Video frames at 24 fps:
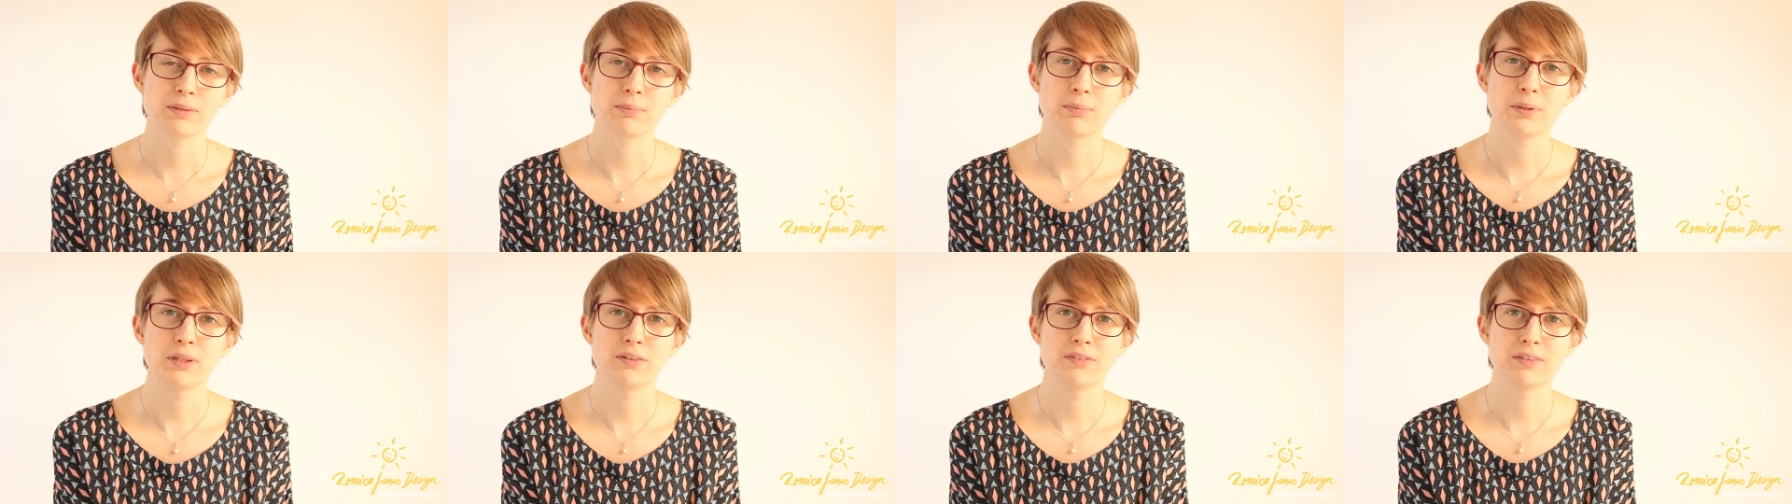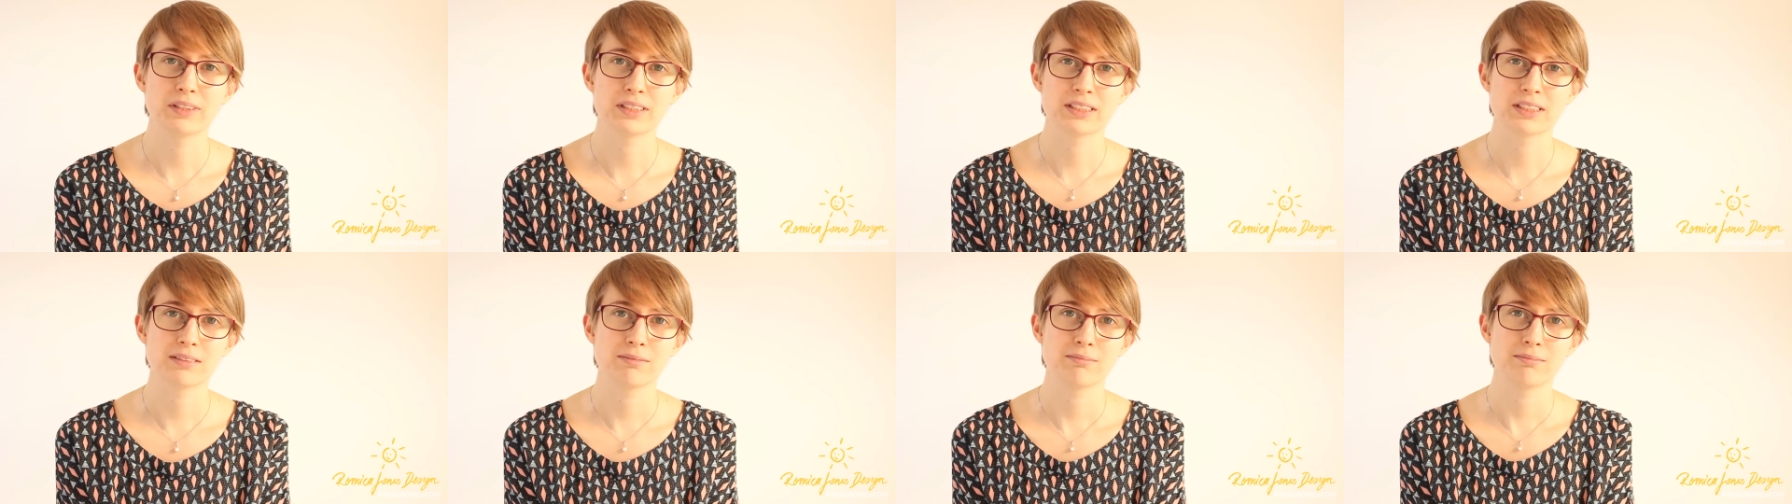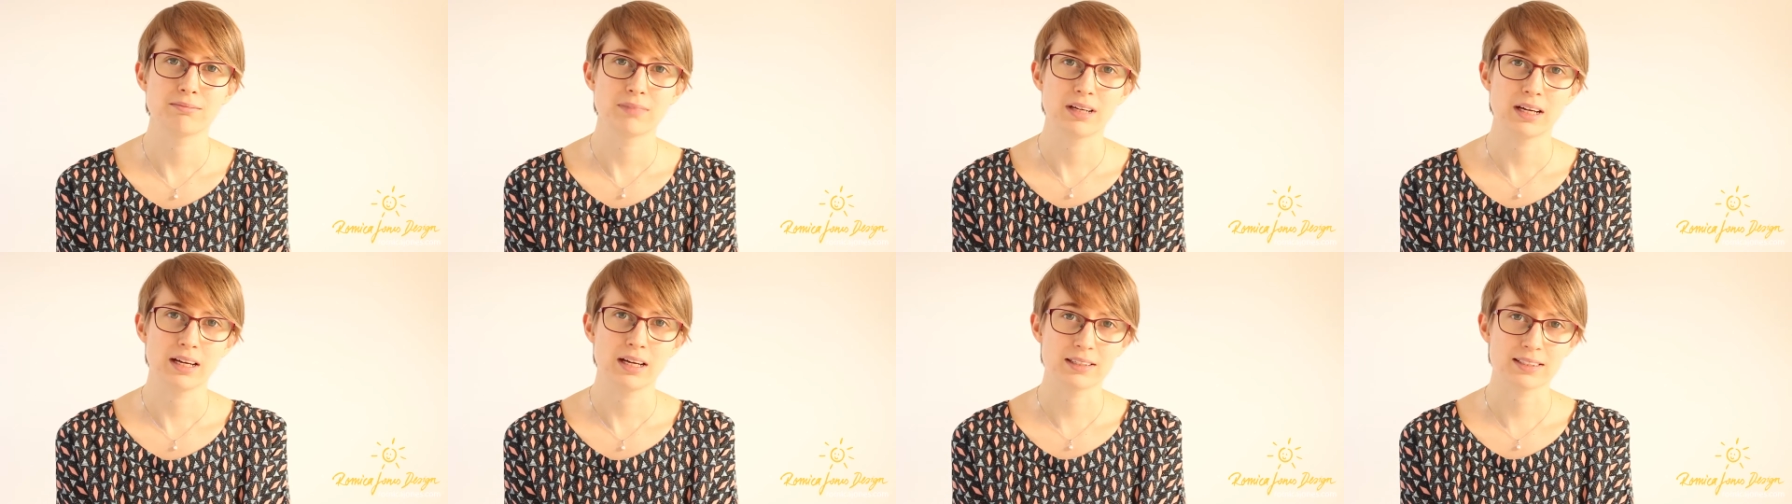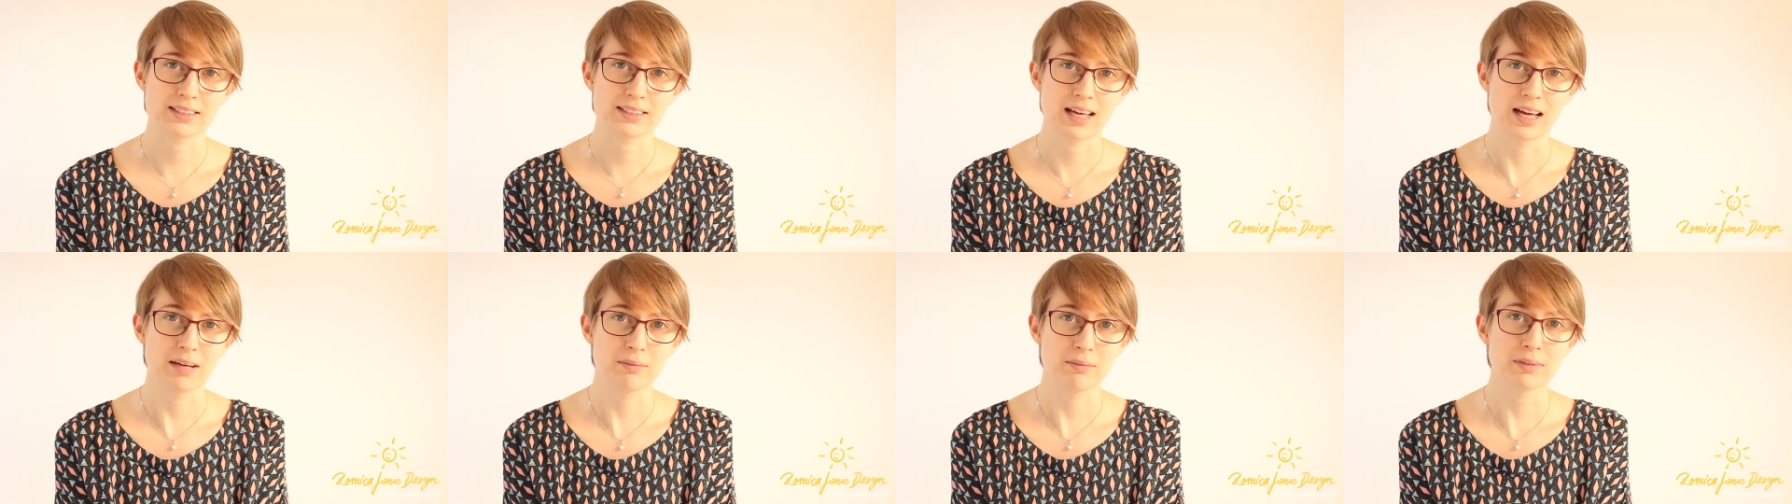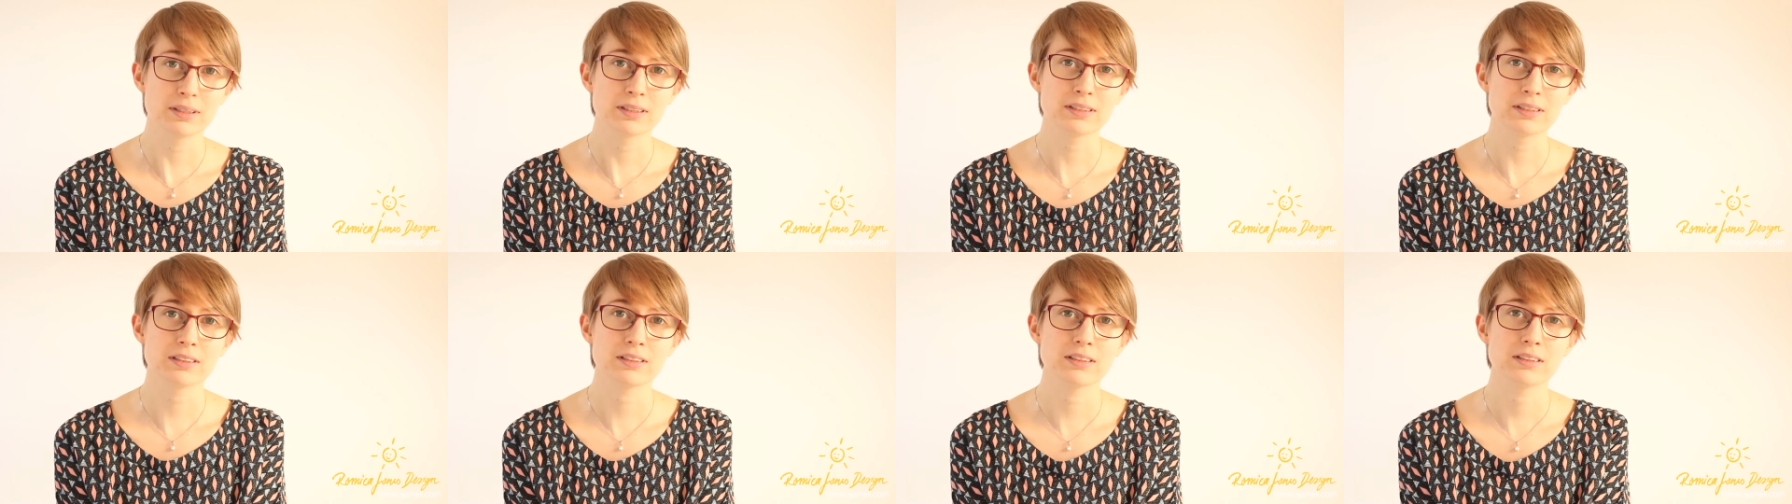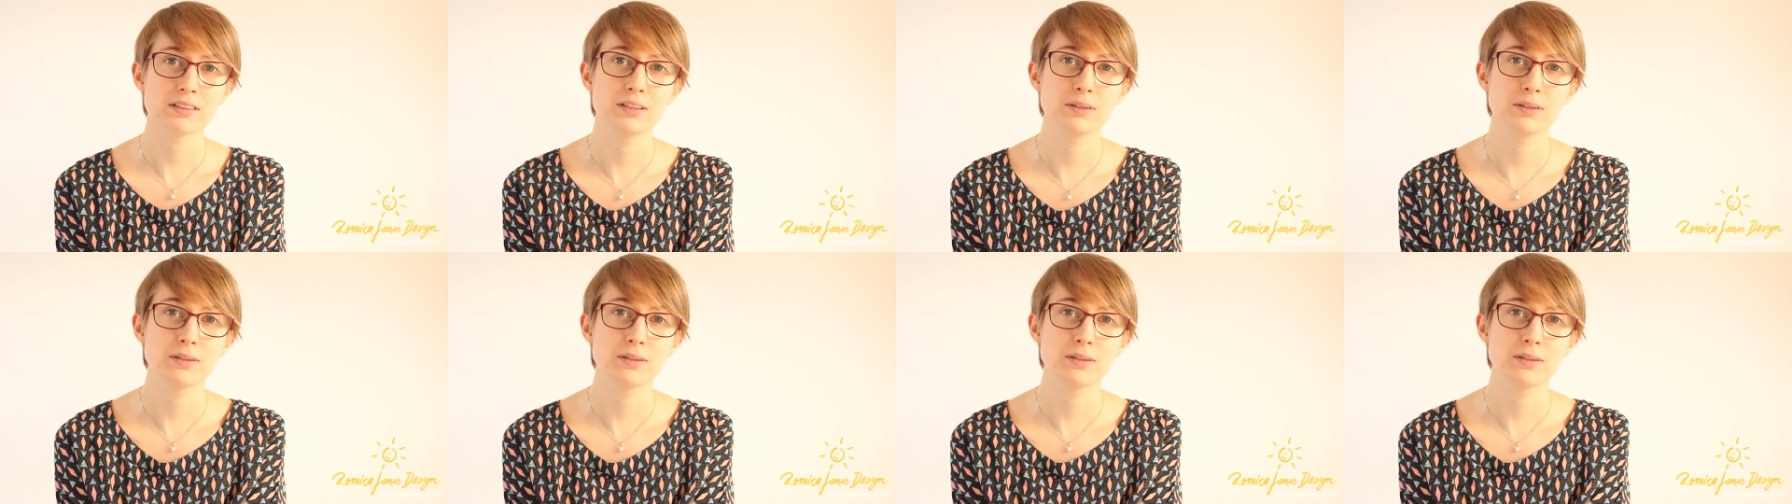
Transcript: the previous assignment.